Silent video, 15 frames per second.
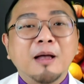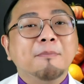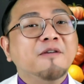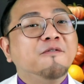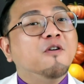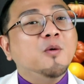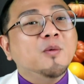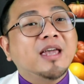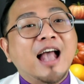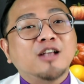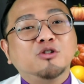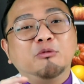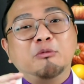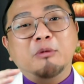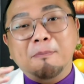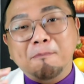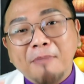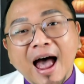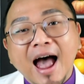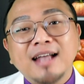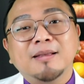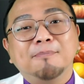Before we can actually
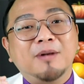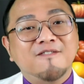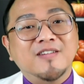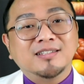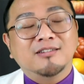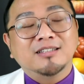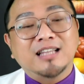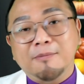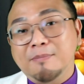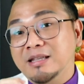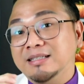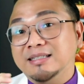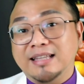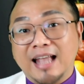repair the blood vessel that has been